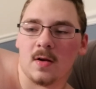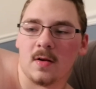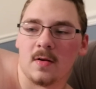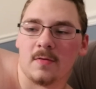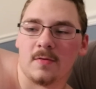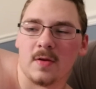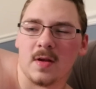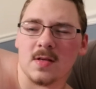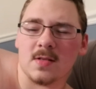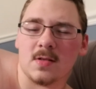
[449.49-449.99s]
And
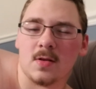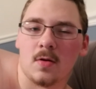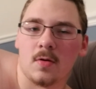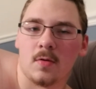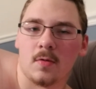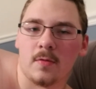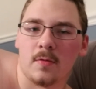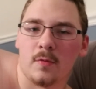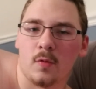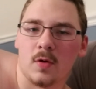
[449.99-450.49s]
if you guys don't
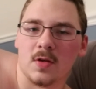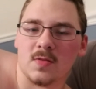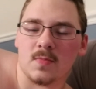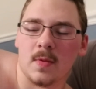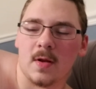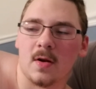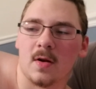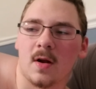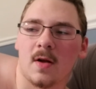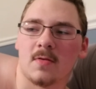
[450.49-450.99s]
know
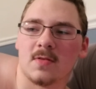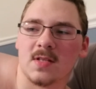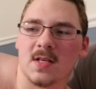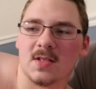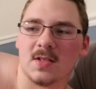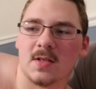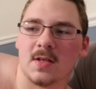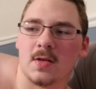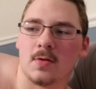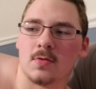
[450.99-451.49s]
Voicemeeter, I was
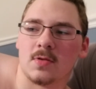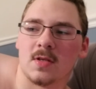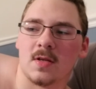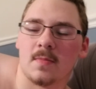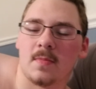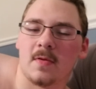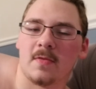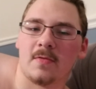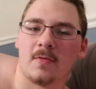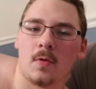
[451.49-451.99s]
actually using it
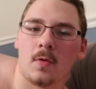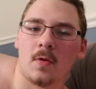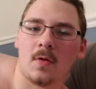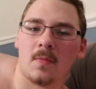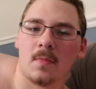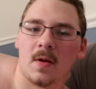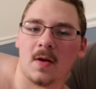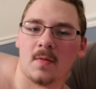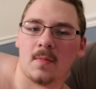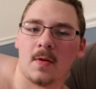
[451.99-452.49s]
before
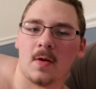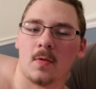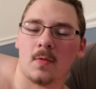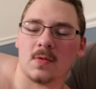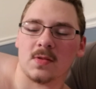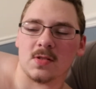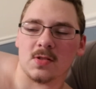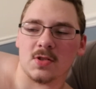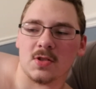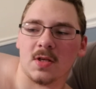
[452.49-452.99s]
my computer
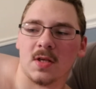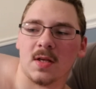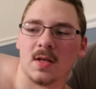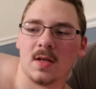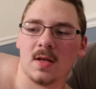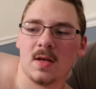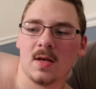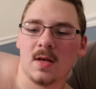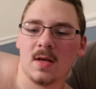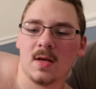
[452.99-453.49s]
went to shit.
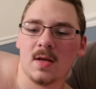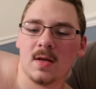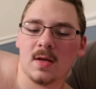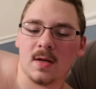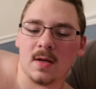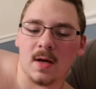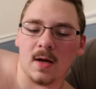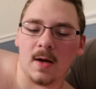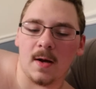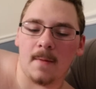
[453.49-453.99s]

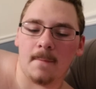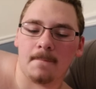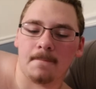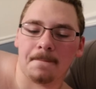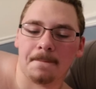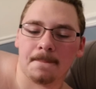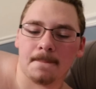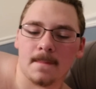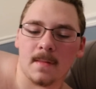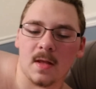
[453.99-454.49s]
And
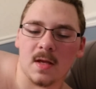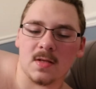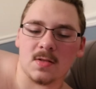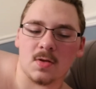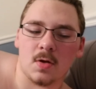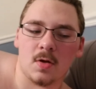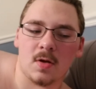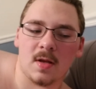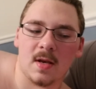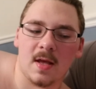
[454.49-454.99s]

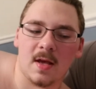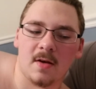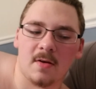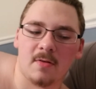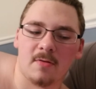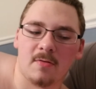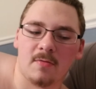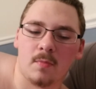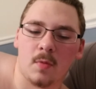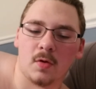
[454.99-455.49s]
so you can
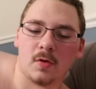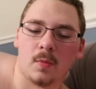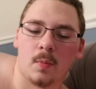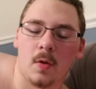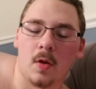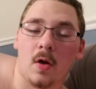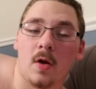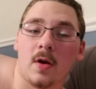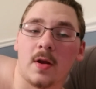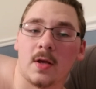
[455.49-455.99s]
have multiple
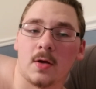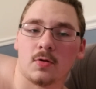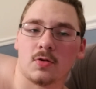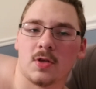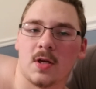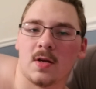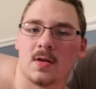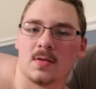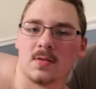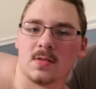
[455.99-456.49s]
audio
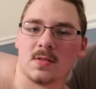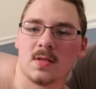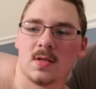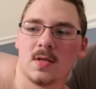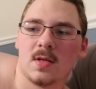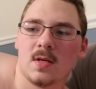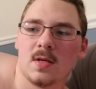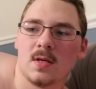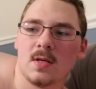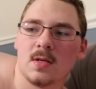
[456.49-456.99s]
channels.
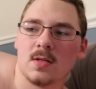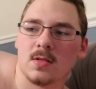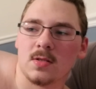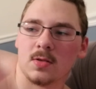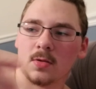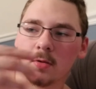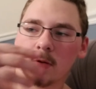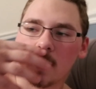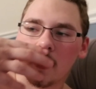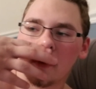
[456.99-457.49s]

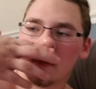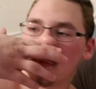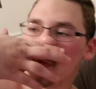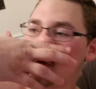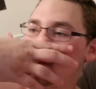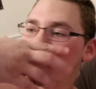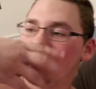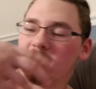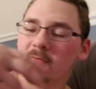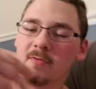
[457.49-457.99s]
So like
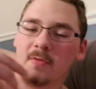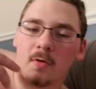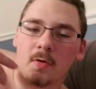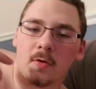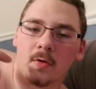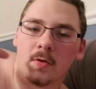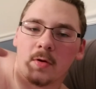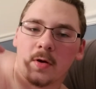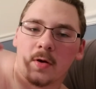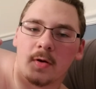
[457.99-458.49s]
one
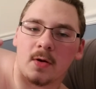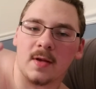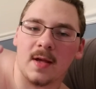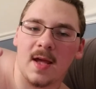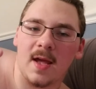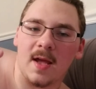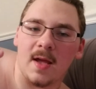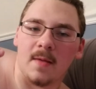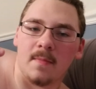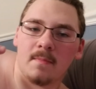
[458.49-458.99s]
for your
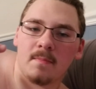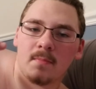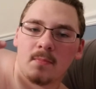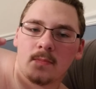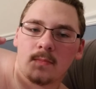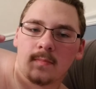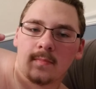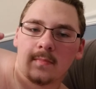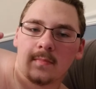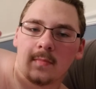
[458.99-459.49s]
game,
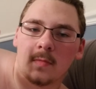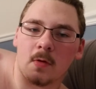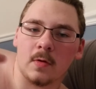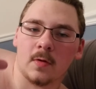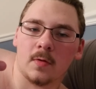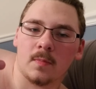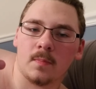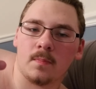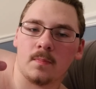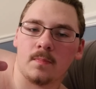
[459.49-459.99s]

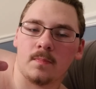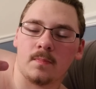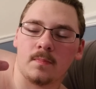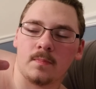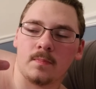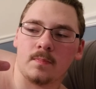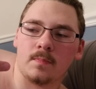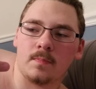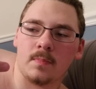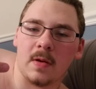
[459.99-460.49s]
your
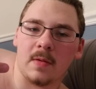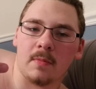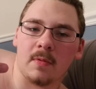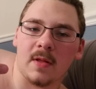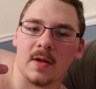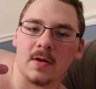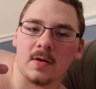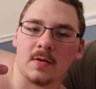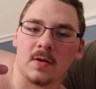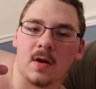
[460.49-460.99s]
people
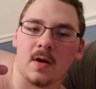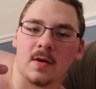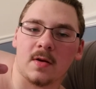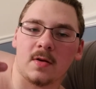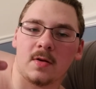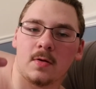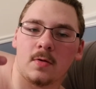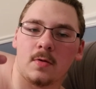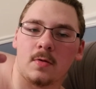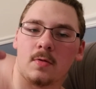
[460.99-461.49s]
that you're talking
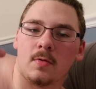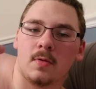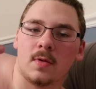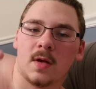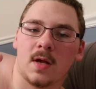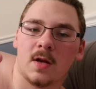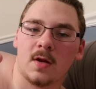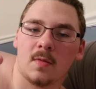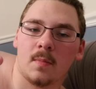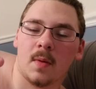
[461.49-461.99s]
to,
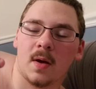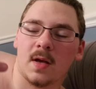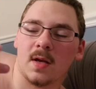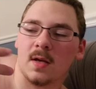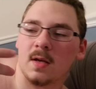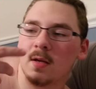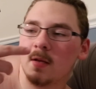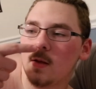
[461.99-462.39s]
and your mic.